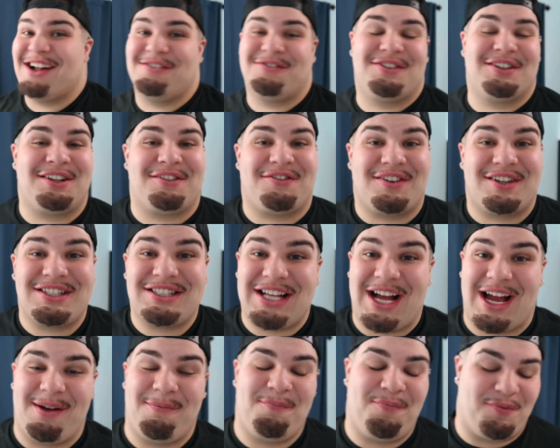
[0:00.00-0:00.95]
for the first
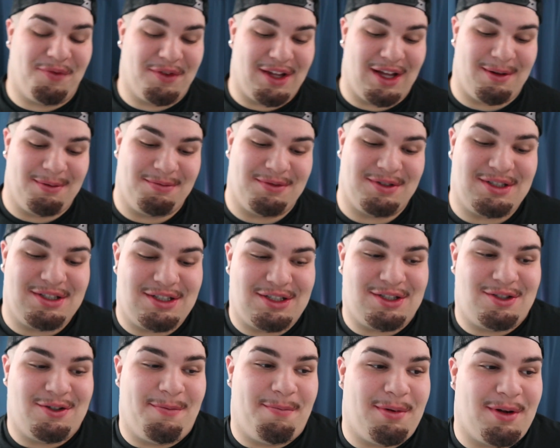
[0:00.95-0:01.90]
time. I'm
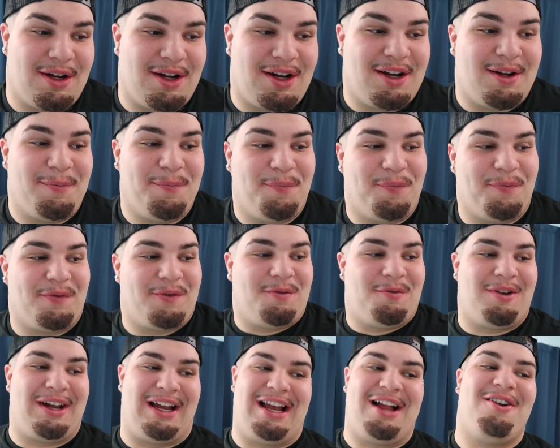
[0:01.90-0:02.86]
super,
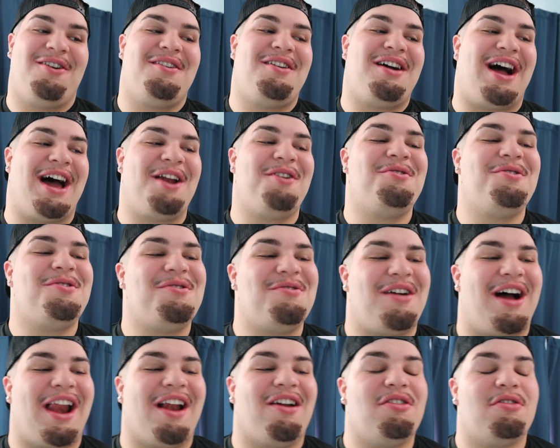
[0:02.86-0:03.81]
right now, I don't
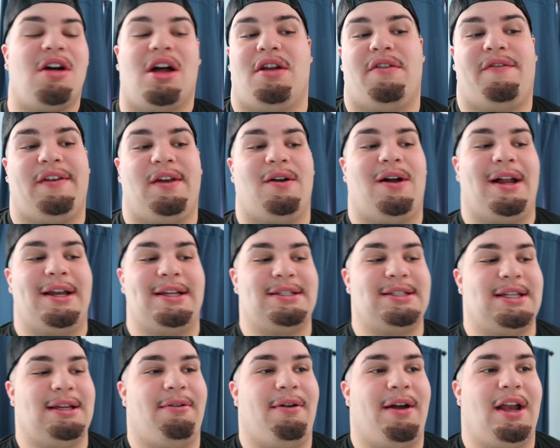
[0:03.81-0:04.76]
know how to feel,
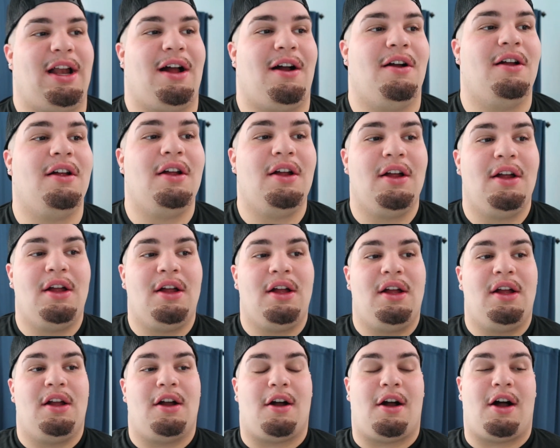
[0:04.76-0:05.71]
honestly, right now.
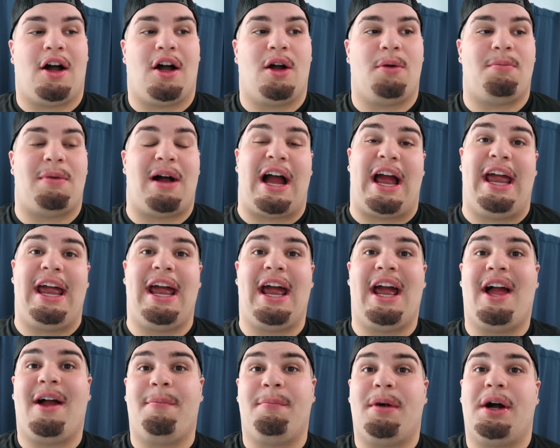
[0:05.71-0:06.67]
I
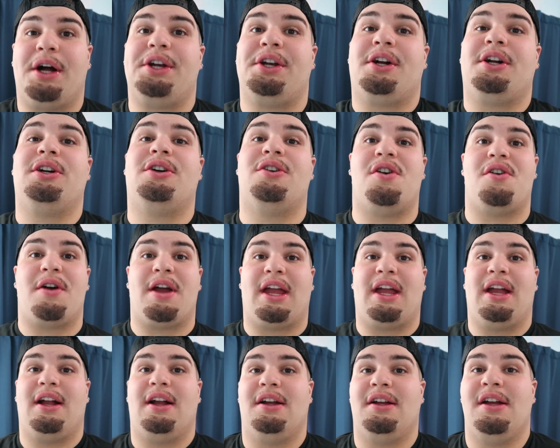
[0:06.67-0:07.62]
am
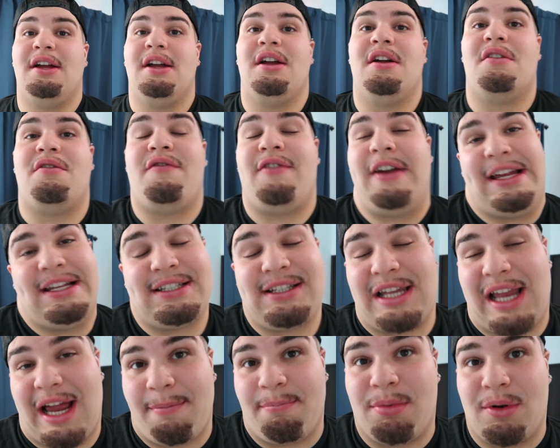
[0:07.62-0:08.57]
undergoing face
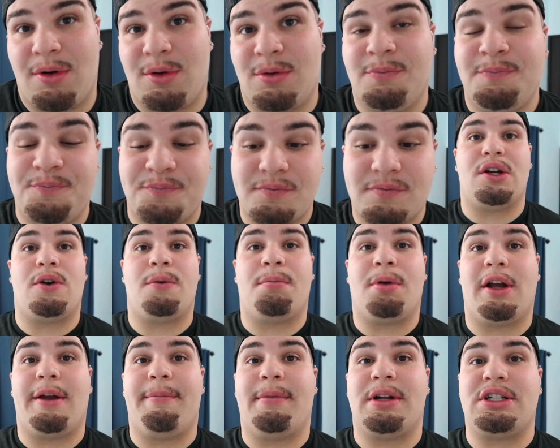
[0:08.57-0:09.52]
lipo. So
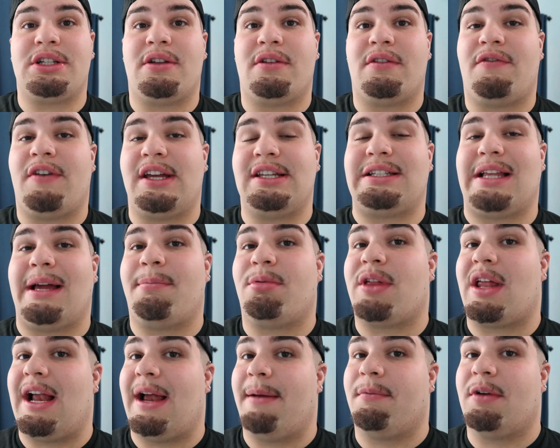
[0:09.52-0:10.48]
pretty much the face
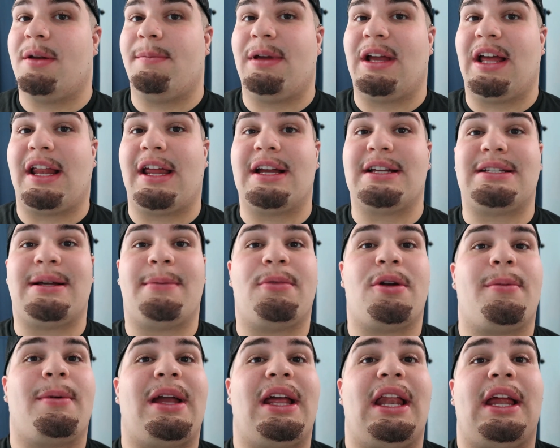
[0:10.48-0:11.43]
lipo that I am gonna be getting is I'm
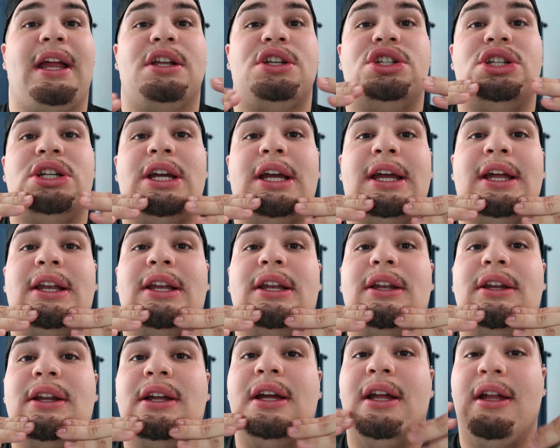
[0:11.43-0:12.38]
gonna be getting
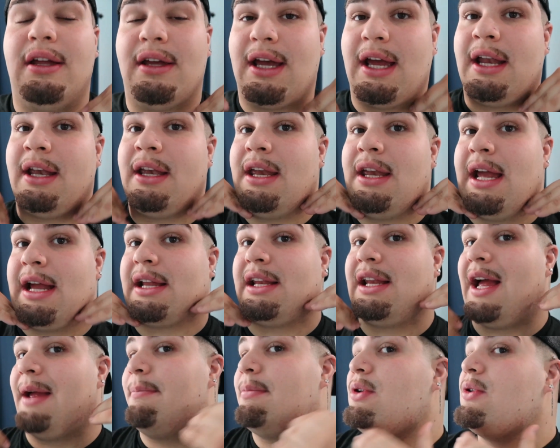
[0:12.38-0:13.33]
chin and neck
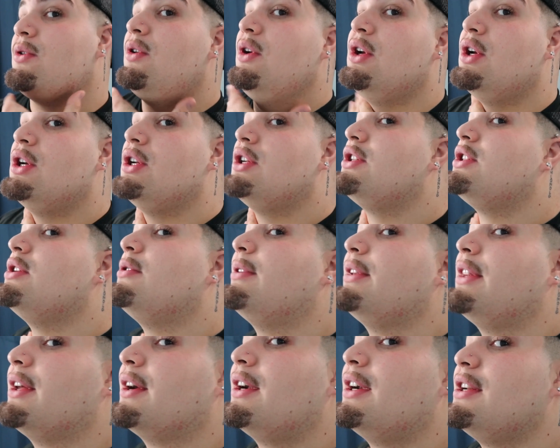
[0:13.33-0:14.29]
lipo. So
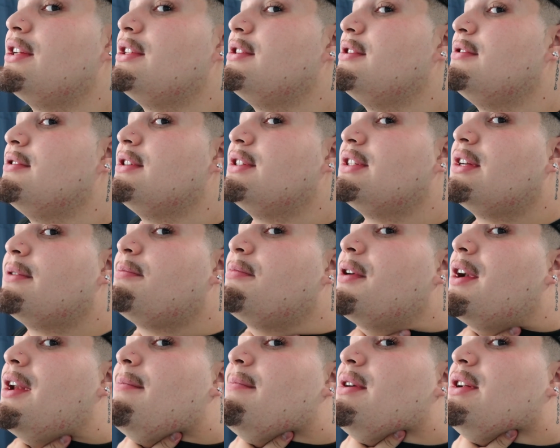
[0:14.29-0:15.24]
what they're gonna do is they're
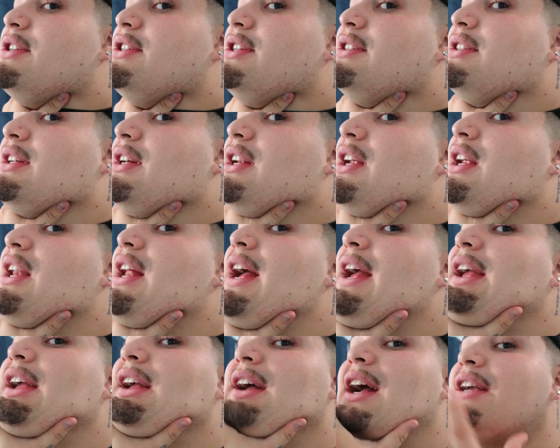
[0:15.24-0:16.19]
pretty much just gonna
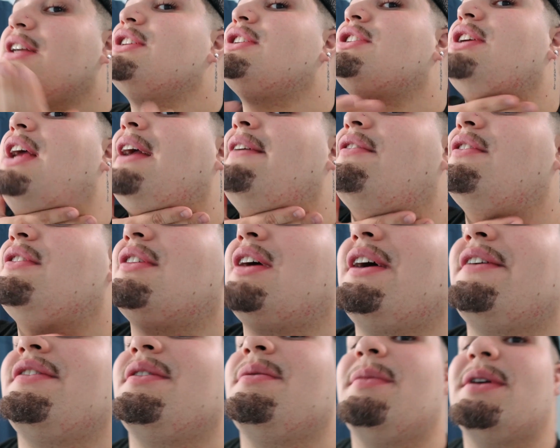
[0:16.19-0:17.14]
like, I just shaved, so
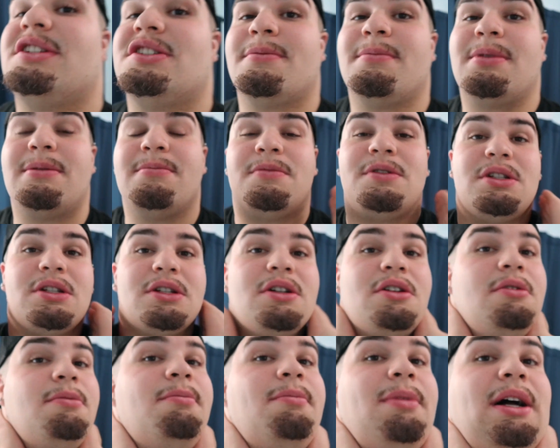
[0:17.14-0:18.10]
I have some razor bumps,
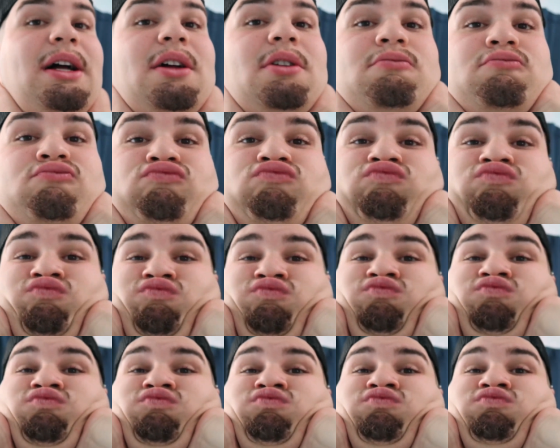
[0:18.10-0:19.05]
but
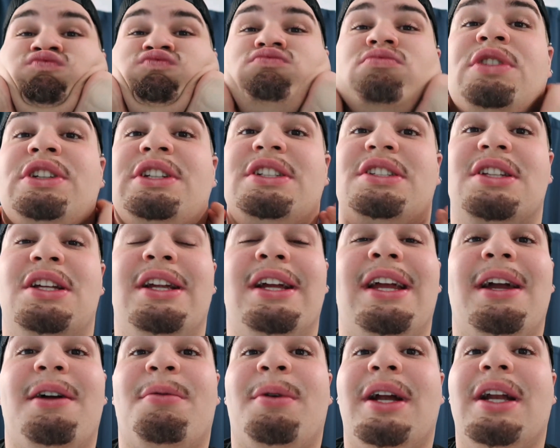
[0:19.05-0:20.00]
they're just gonna
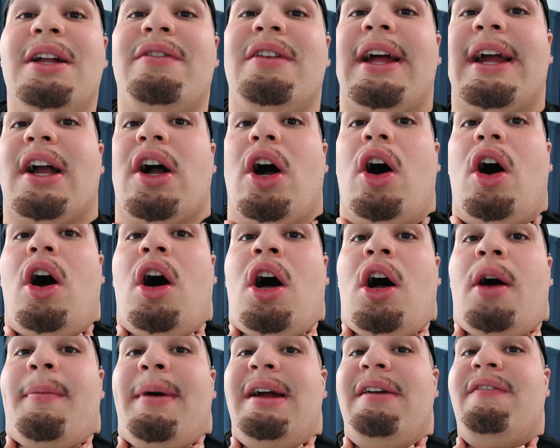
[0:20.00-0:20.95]
get rid of like
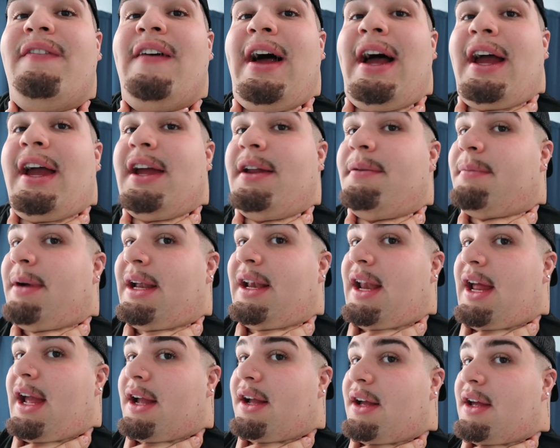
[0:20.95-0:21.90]
all my fat in my
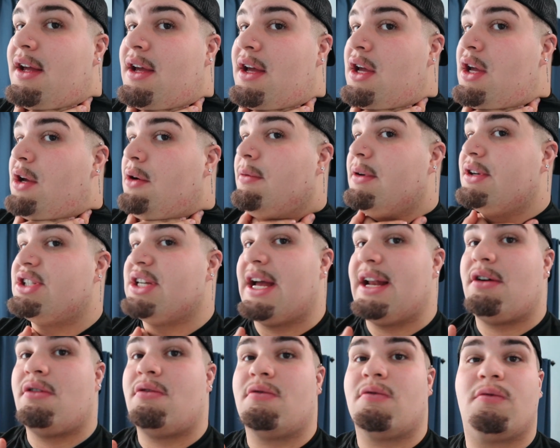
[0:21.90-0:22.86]
neck, which
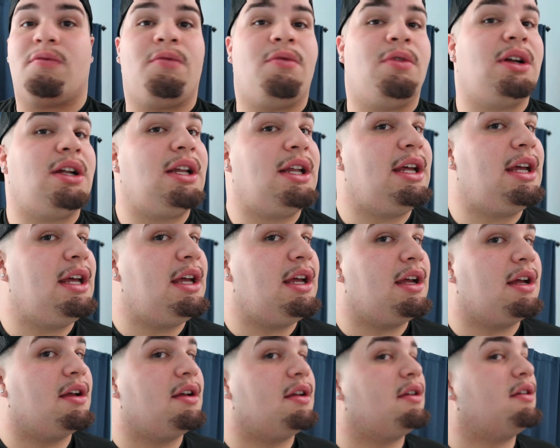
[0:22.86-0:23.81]
I don't
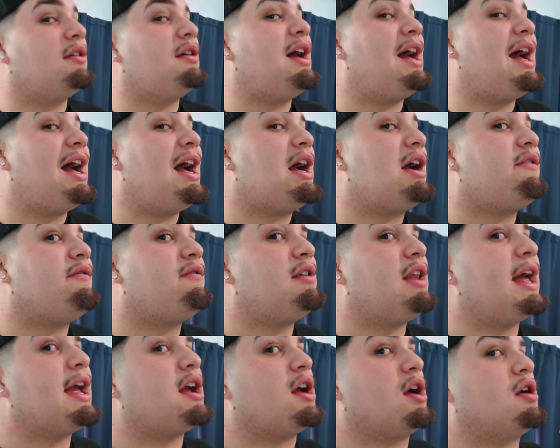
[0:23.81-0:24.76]
really have
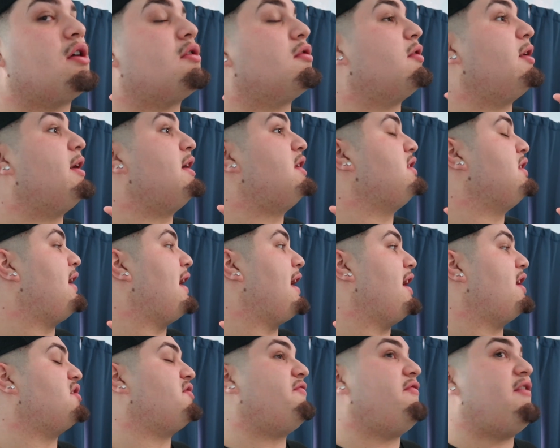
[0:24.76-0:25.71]
like a crazy
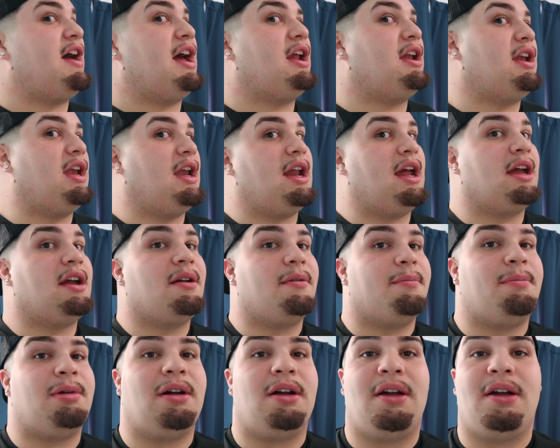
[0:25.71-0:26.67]
ass fat neck,
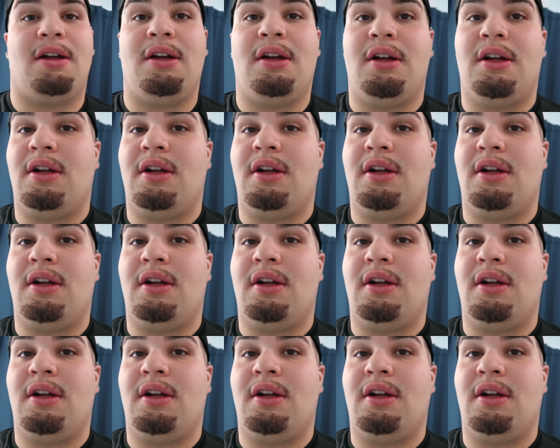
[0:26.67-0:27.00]
but